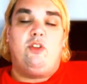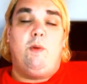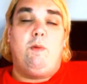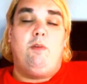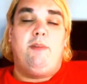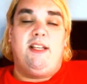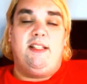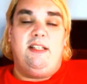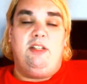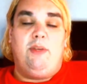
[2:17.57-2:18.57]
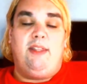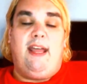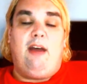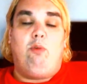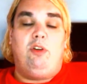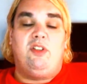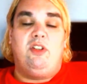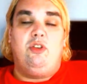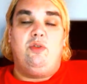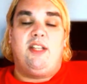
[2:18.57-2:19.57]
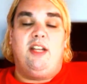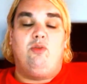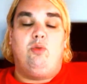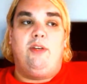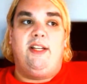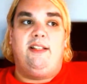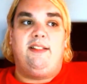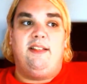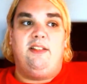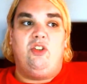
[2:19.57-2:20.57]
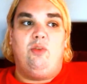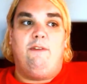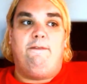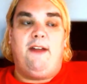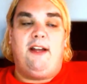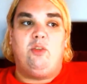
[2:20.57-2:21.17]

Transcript: We will be continuing that once the new schedule hits into effect,